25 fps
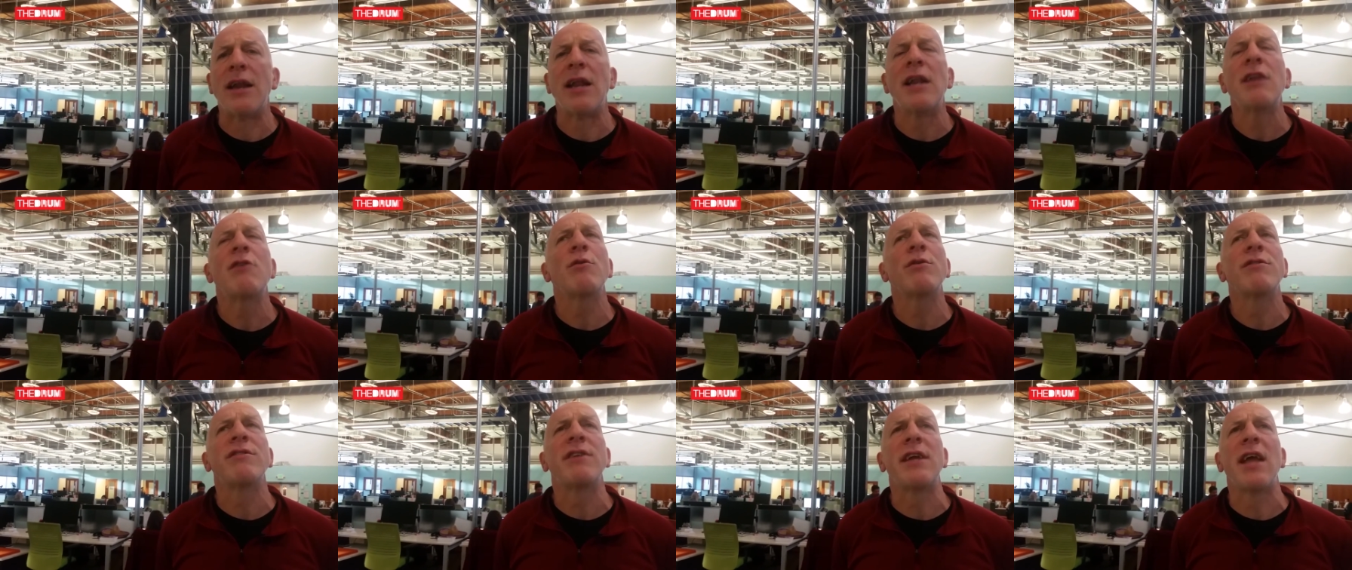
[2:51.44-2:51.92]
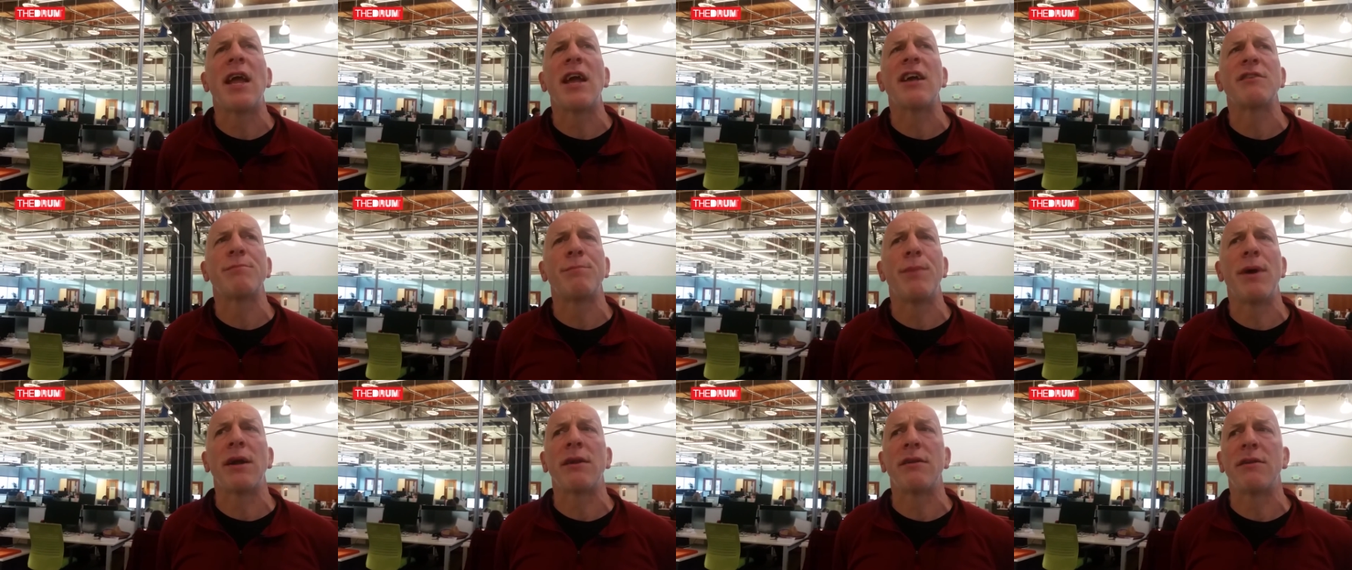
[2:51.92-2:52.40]
An interesting
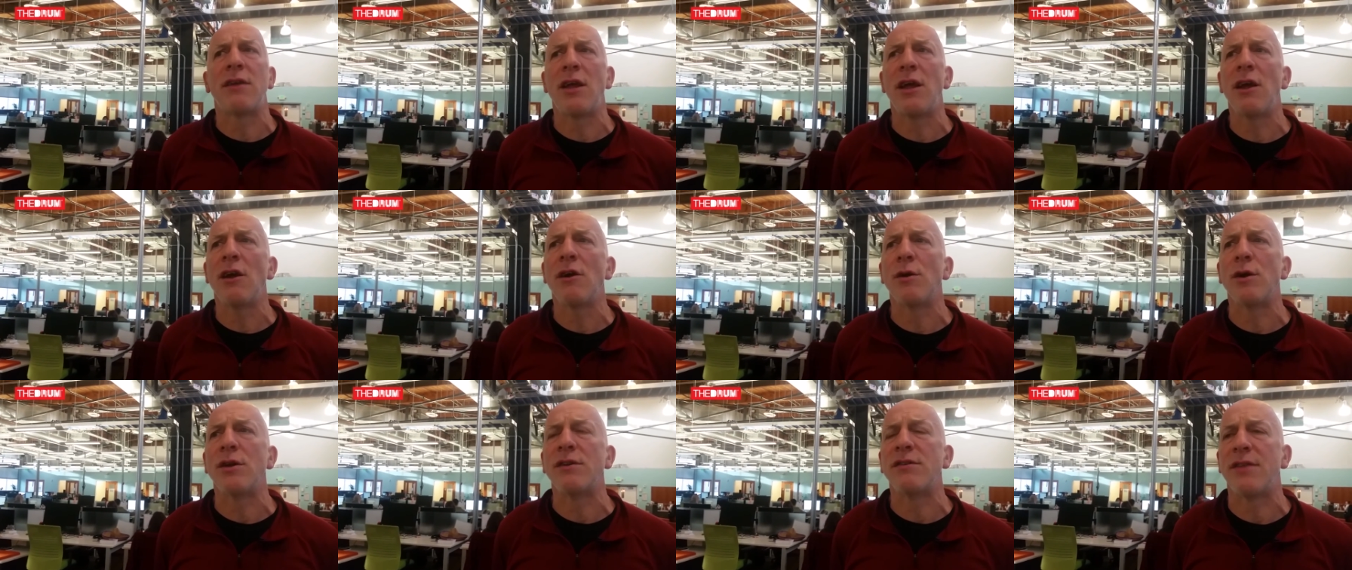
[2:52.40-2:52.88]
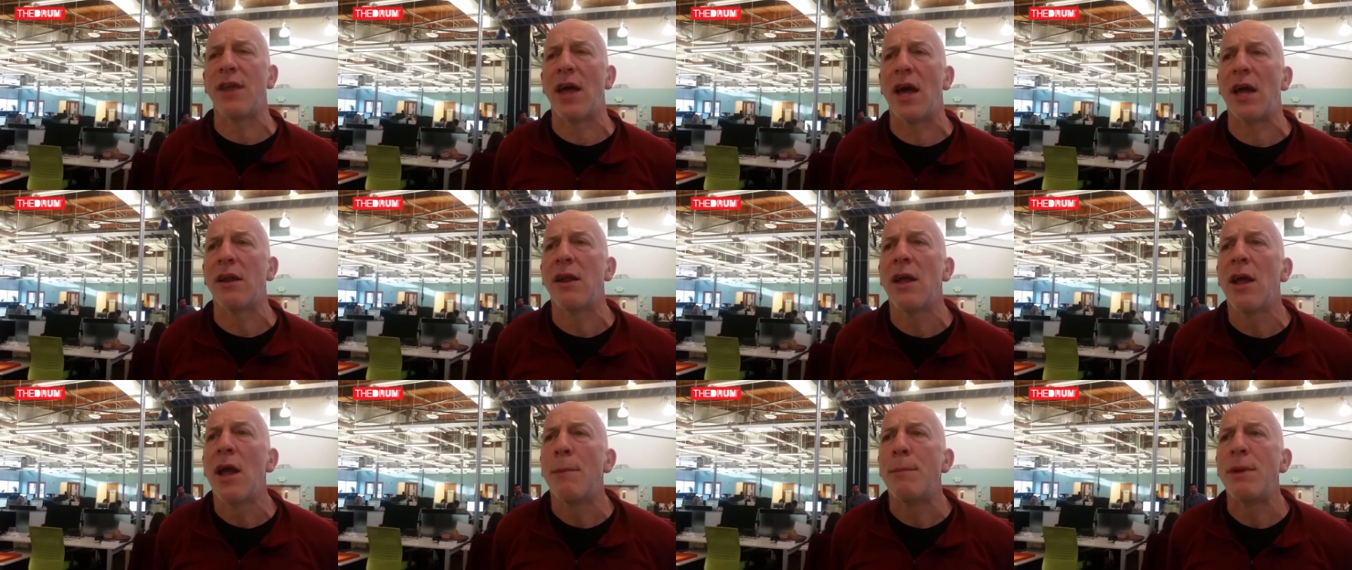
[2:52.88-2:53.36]
aspect here is
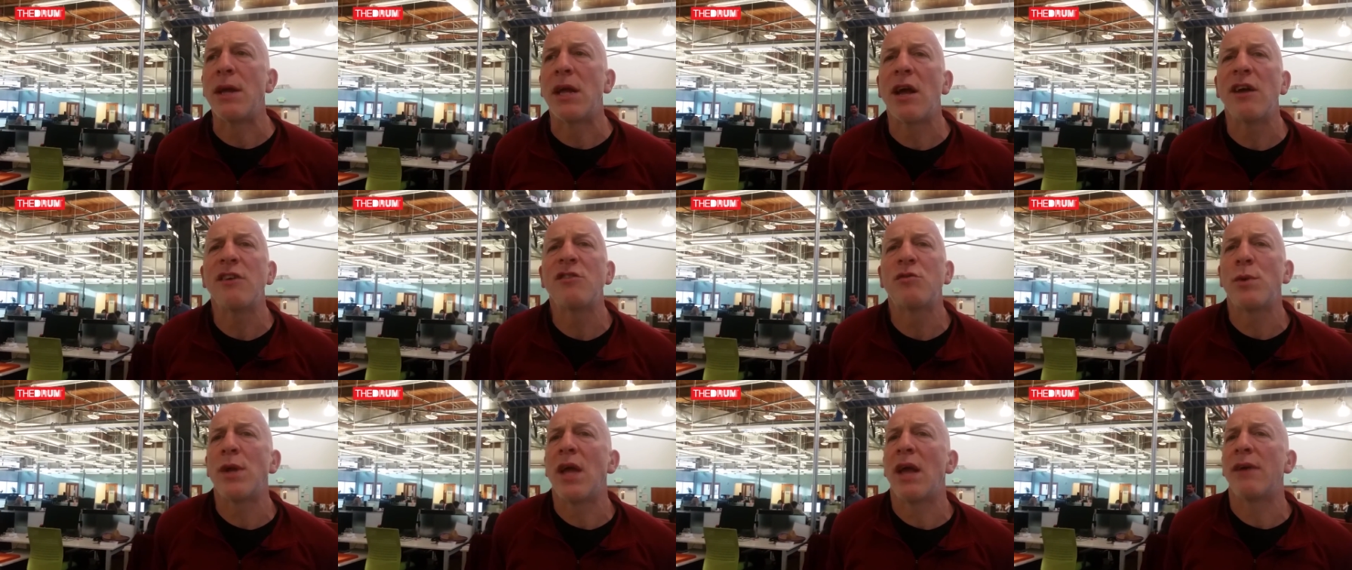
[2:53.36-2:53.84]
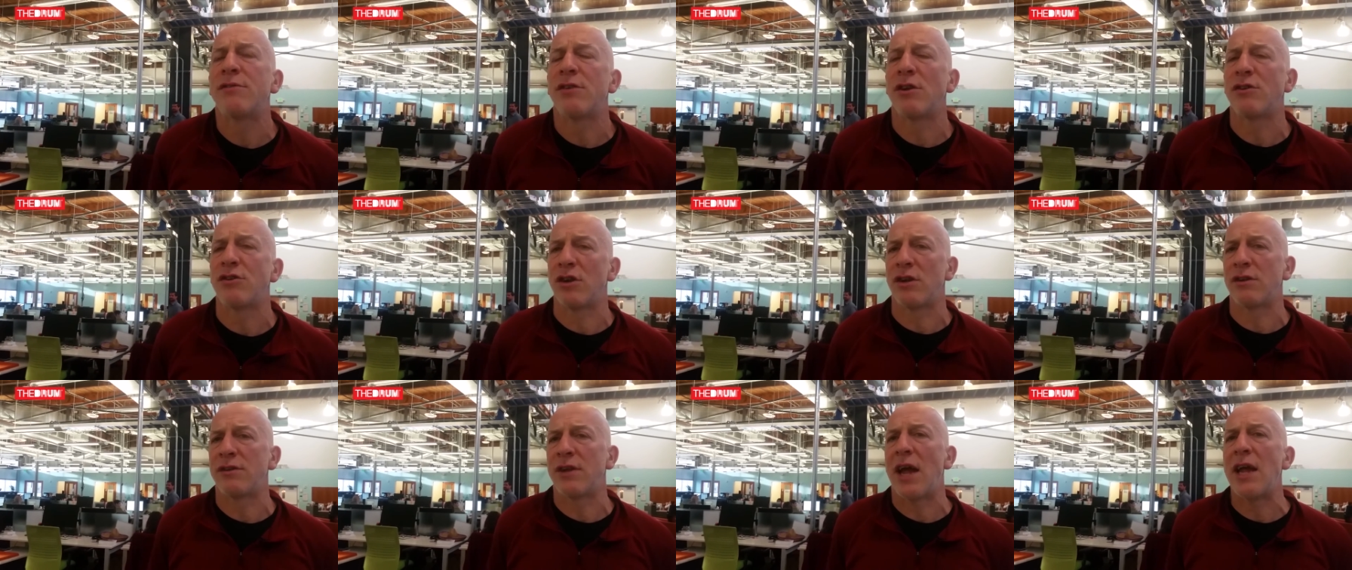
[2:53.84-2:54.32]
that because we have
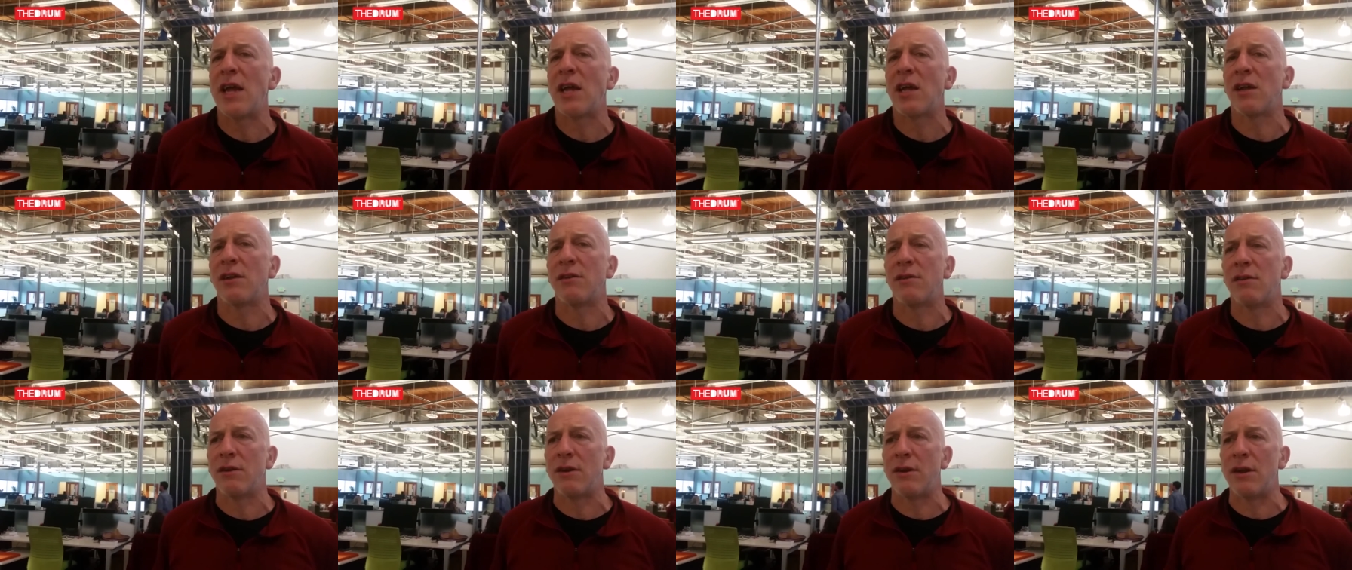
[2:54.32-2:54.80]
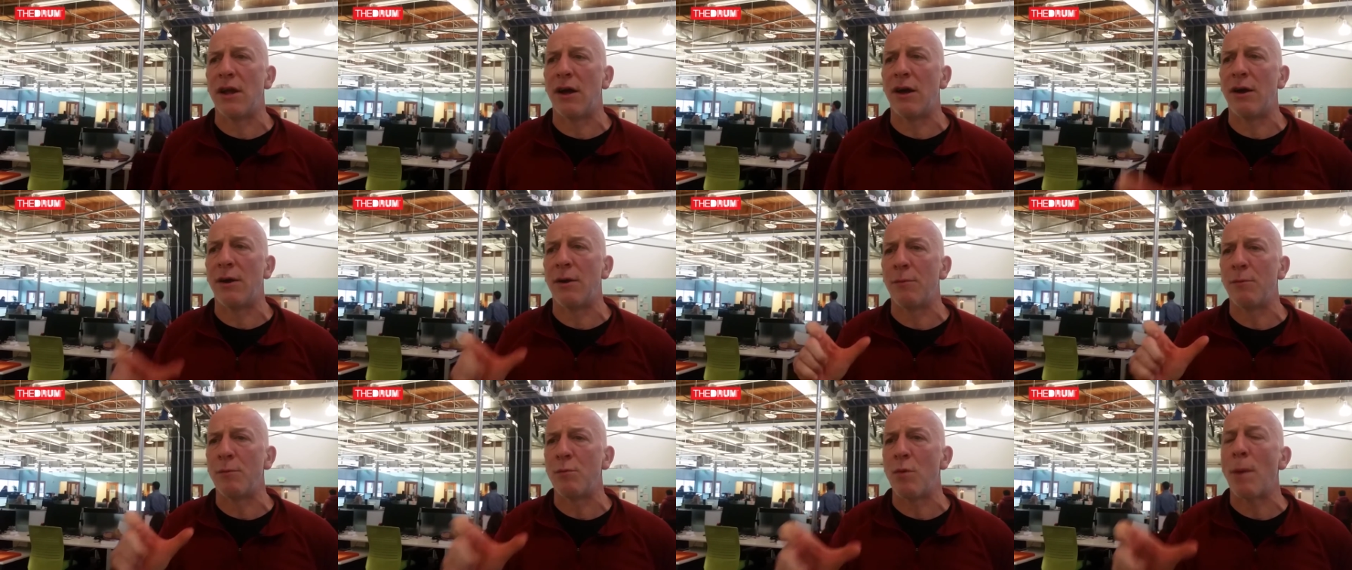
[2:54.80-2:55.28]
such a tight con-
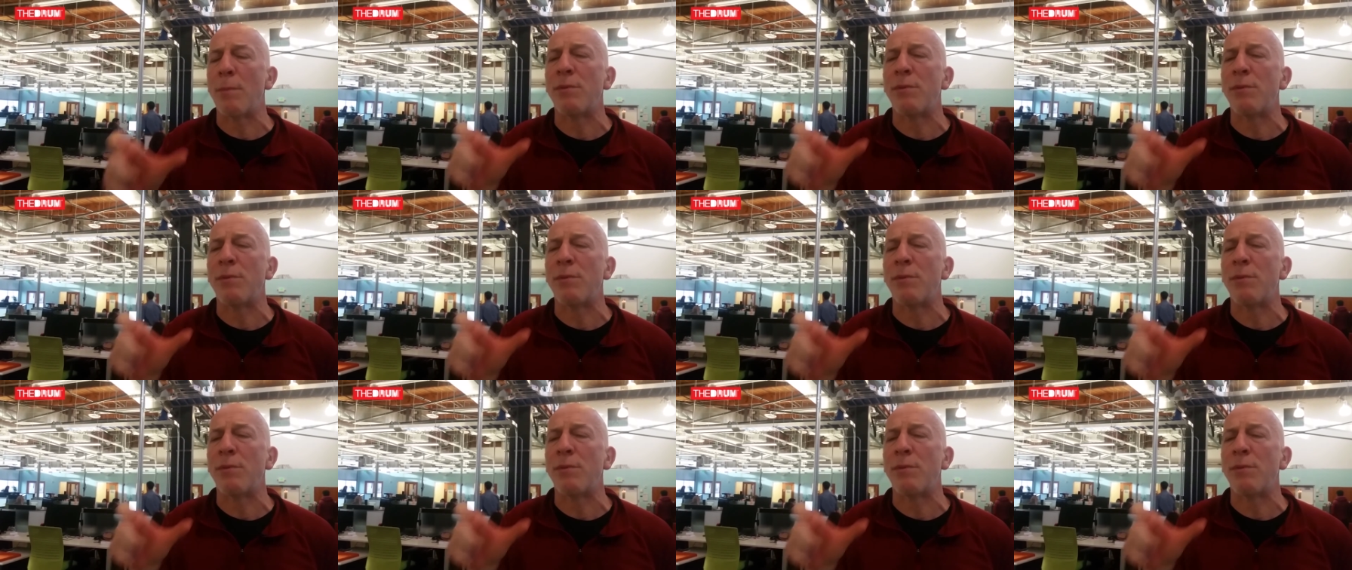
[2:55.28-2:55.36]
uh,